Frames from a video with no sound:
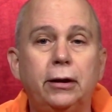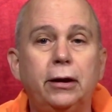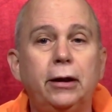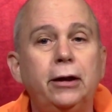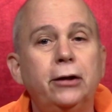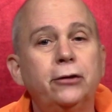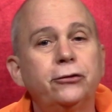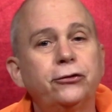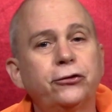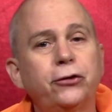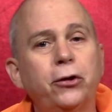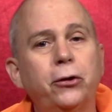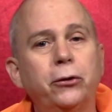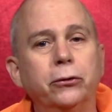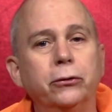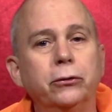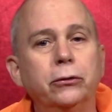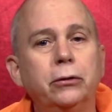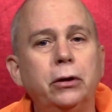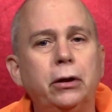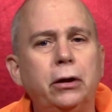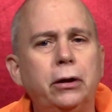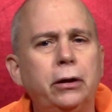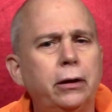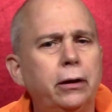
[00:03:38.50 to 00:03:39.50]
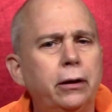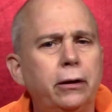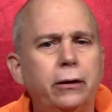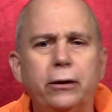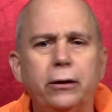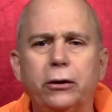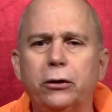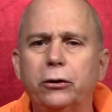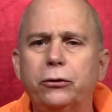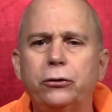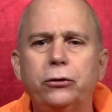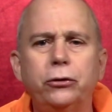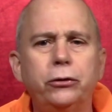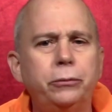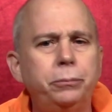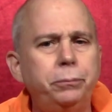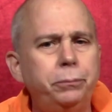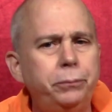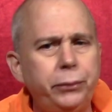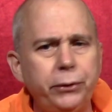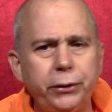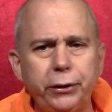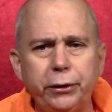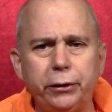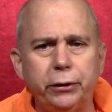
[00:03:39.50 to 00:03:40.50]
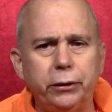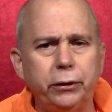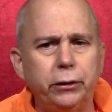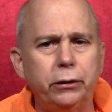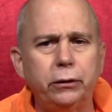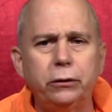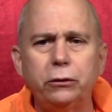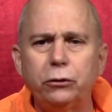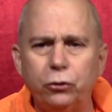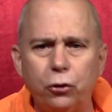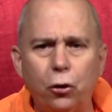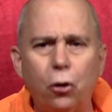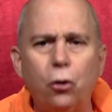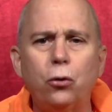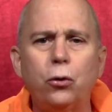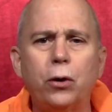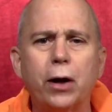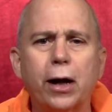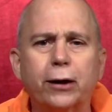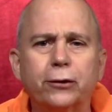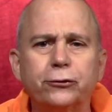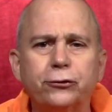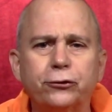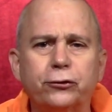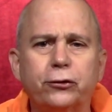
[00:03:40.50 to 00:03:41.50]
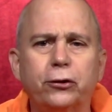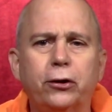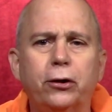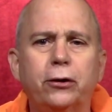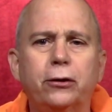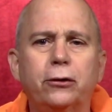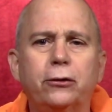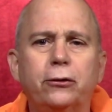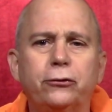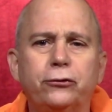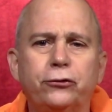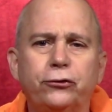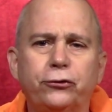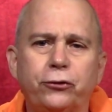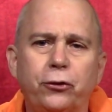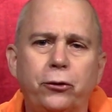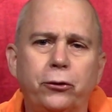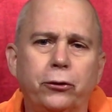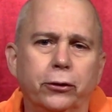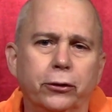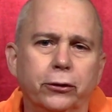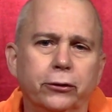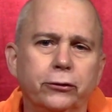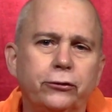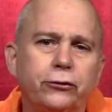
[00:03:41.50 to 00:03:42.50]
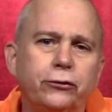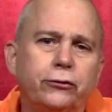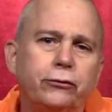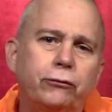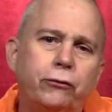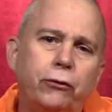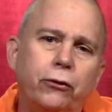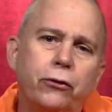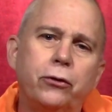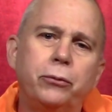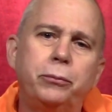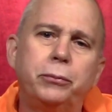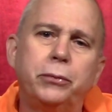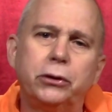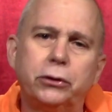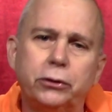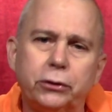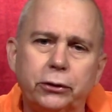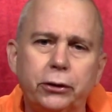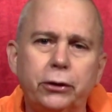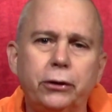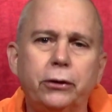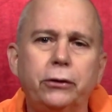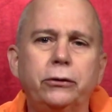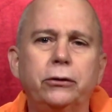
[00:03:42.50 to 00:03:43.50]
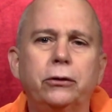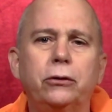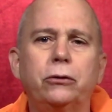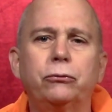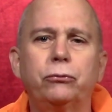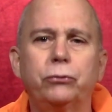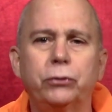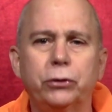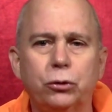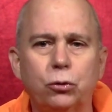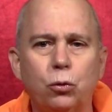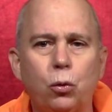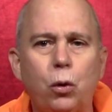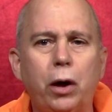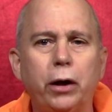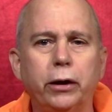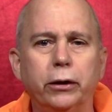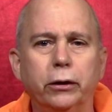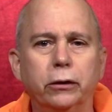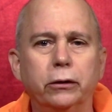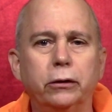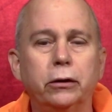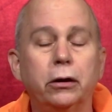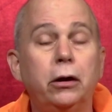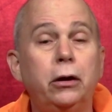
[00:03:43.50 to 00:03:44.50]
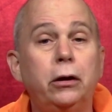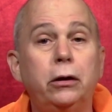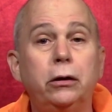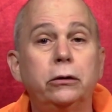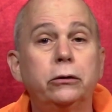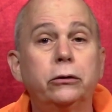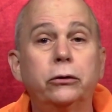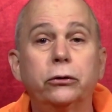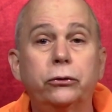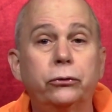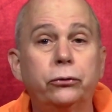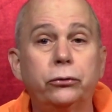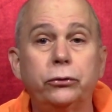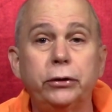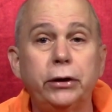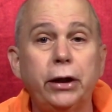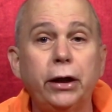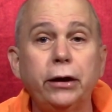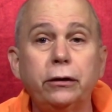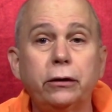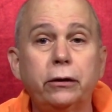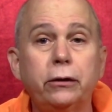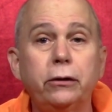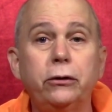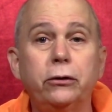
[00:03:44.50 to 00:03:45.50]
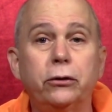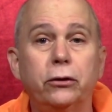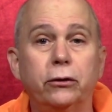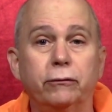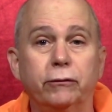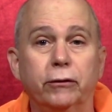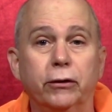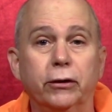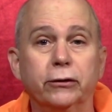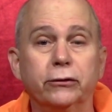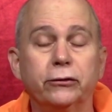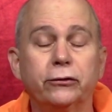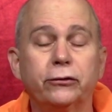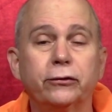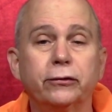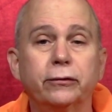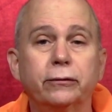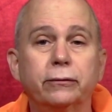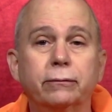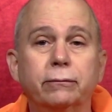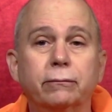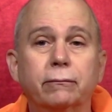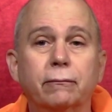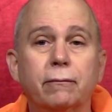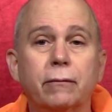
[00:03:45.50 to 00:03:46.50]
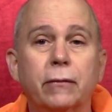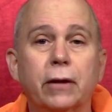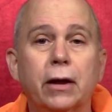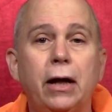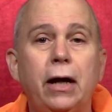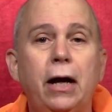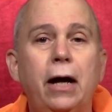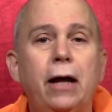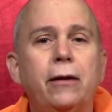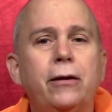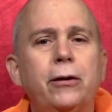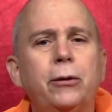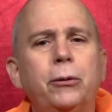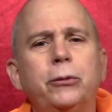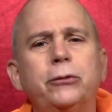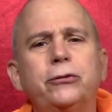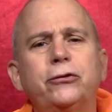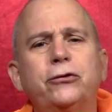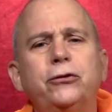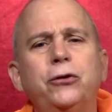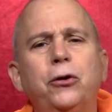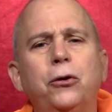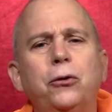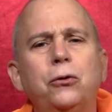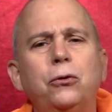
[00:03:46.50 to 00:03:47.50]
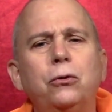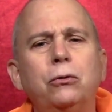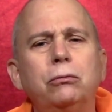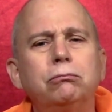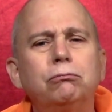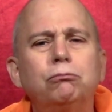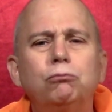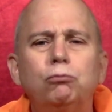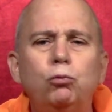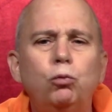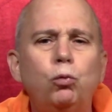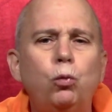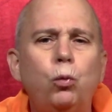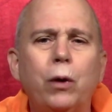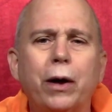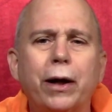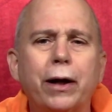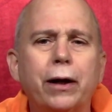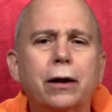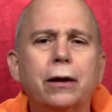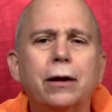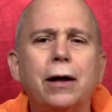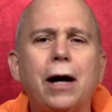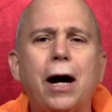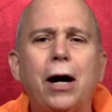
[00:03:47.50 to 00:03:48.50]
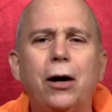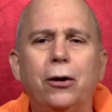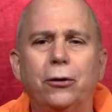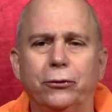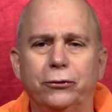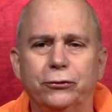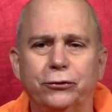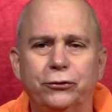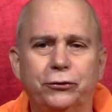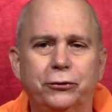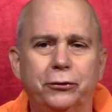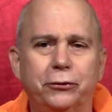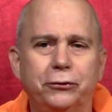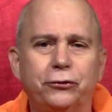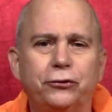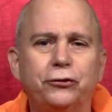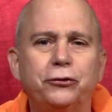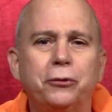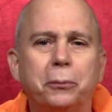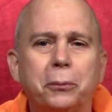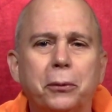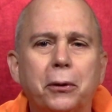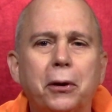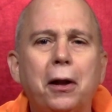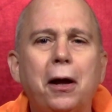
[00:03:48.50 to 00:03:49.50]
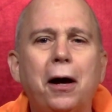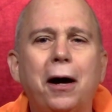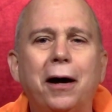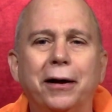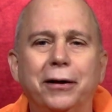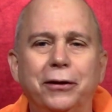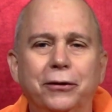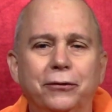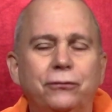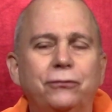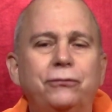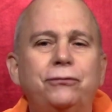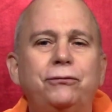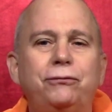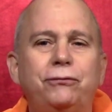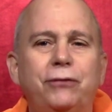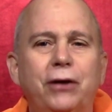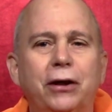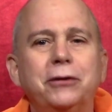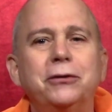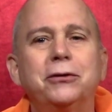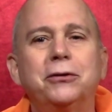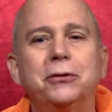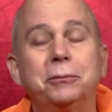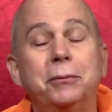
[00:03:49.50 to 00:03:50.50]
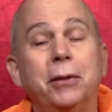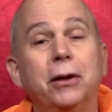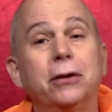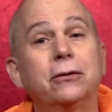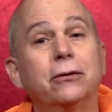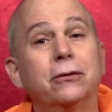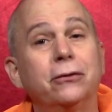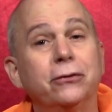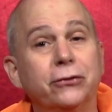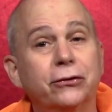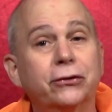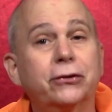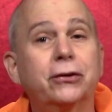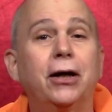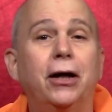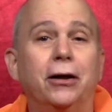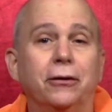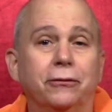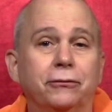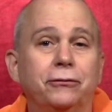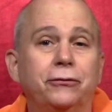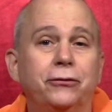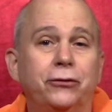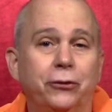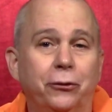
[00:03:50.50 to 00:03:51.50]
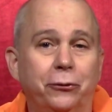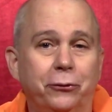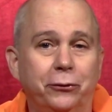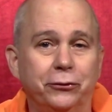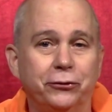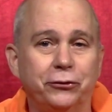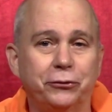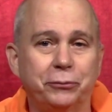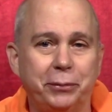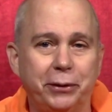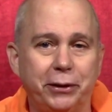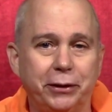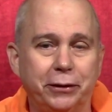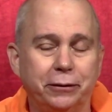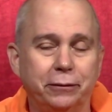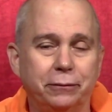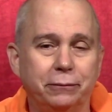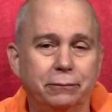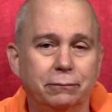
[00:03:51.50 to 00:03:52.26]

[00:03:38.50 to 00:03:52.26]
So there could be no external source for the material required to create the universe. There was no warehouse or supply of fundamental stuff, so to speak.